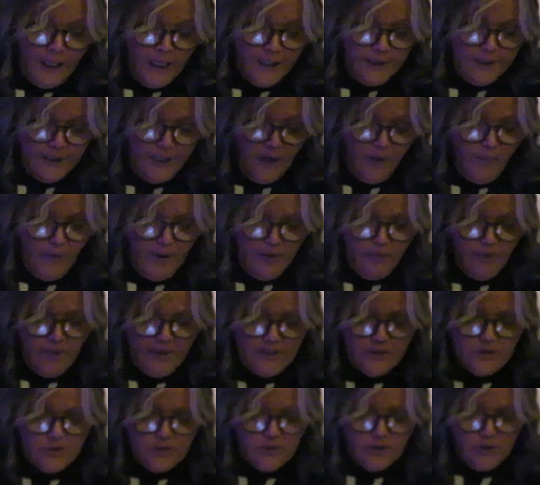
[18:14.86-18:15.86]
Now I
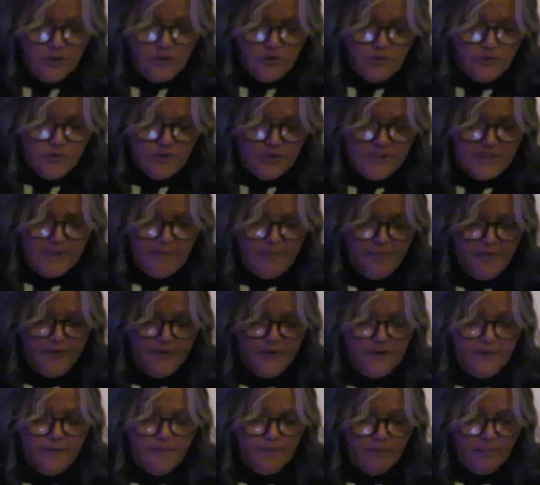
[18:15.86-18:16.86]
want to go to
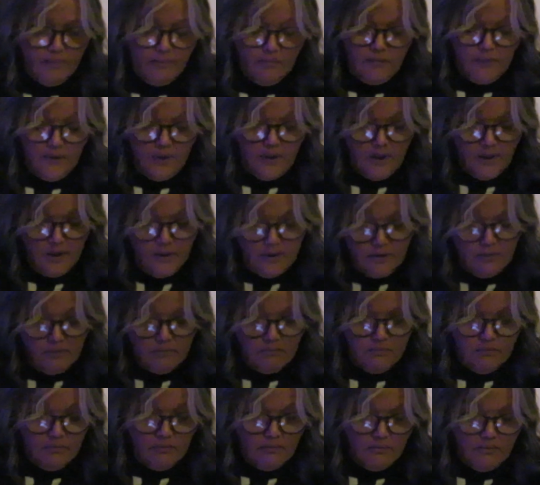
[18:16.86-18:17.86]
something, and
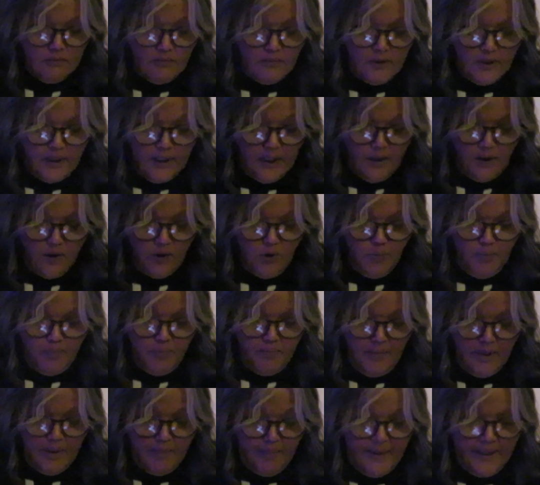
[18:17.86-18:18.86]
I hope
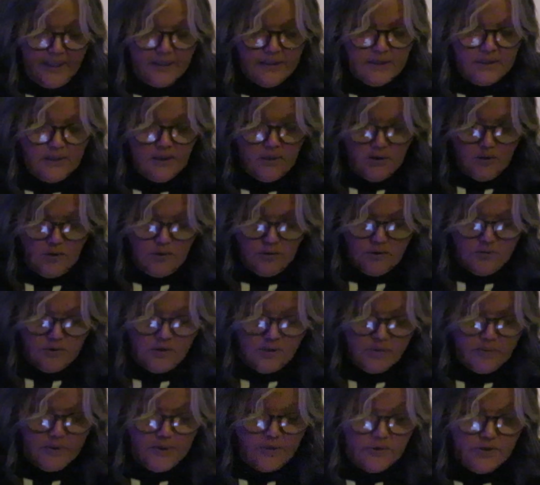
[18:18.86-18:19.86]
my battery
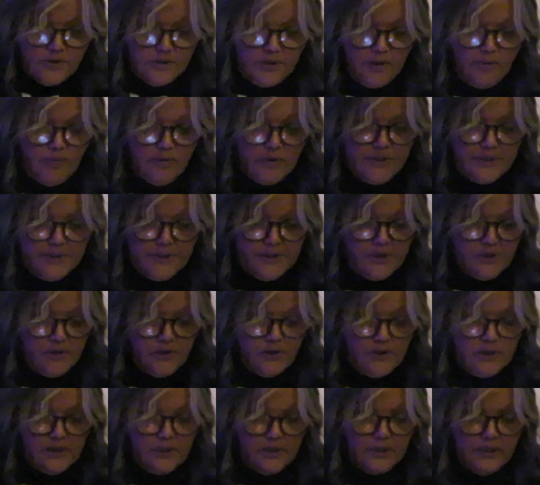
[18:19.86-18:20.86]
holds because I wasn't a
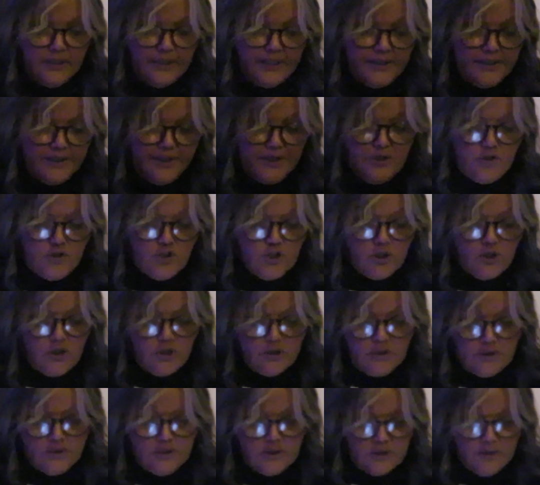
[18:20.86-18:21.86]
good girl, I didn't
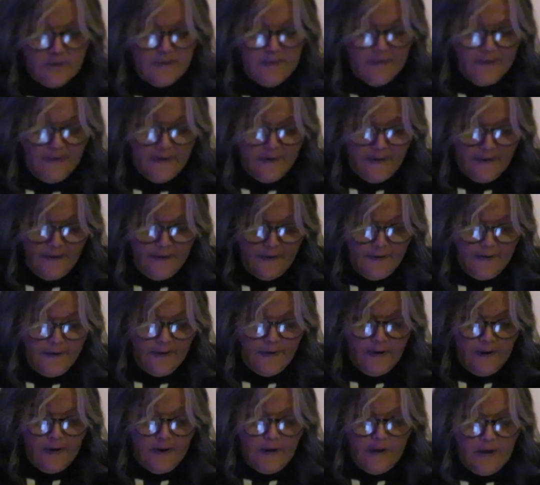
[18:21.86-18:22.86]
charge.
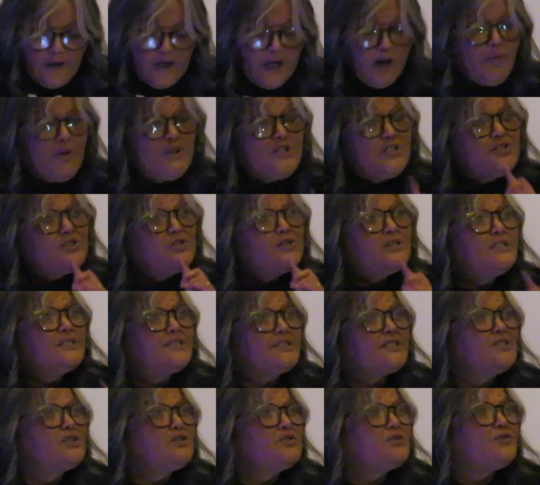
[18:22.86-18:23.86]
I want you to
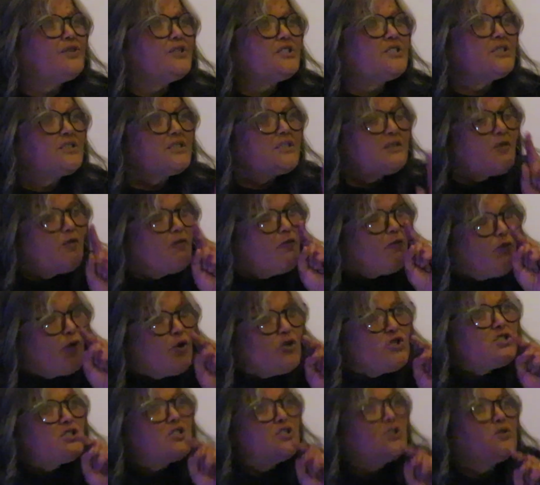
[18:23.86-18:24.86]
listen to this
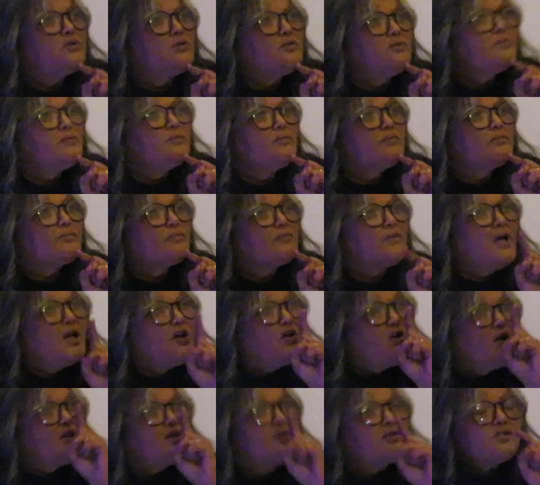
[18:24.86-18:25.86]
voice note I
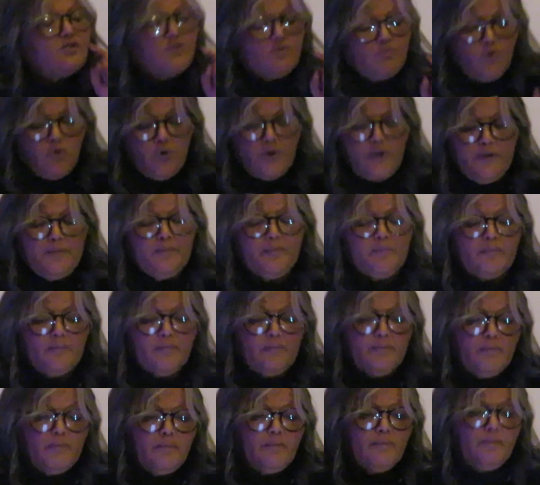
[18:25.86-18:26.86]
got this morning.
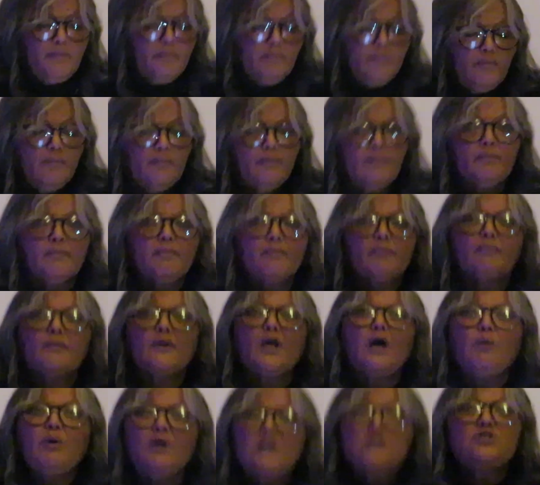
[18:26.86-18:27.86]

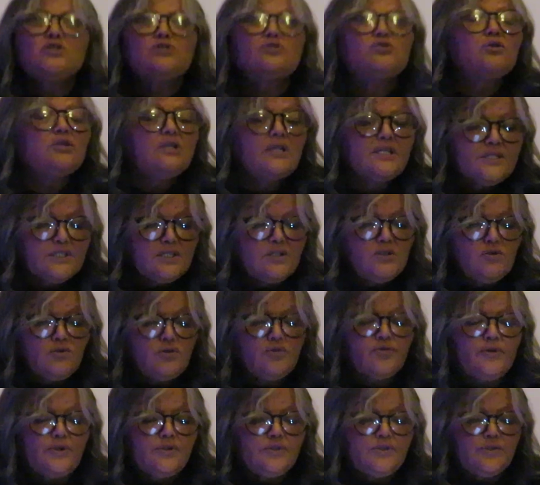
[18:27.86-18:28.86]
I want you to listen to
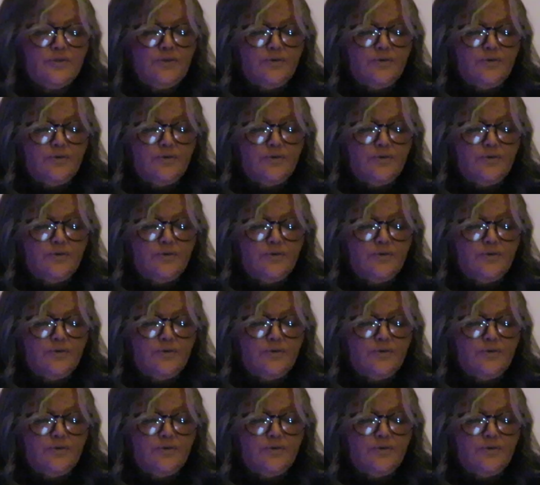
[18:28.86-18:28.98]
this.